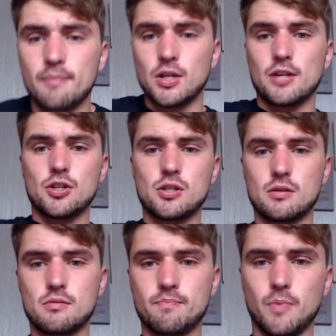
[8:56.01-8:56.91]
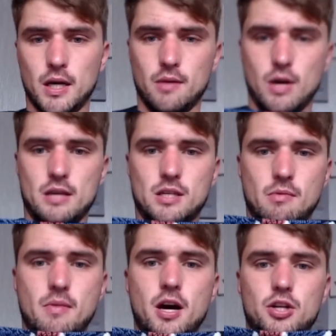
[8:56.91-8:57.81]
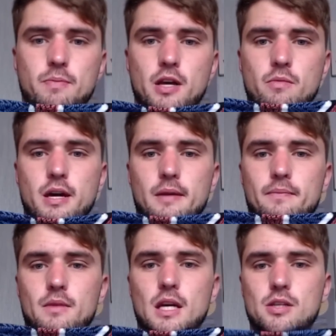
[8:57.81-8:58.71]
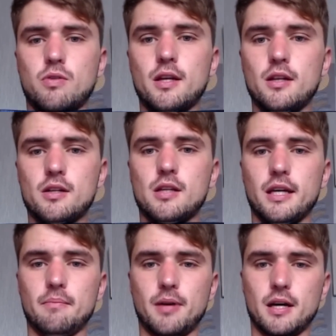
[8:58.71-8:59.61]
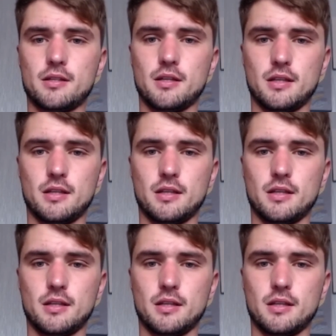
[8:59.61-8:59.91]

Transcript: Just by the way, summer merch, by the way, that's what it looks like in person.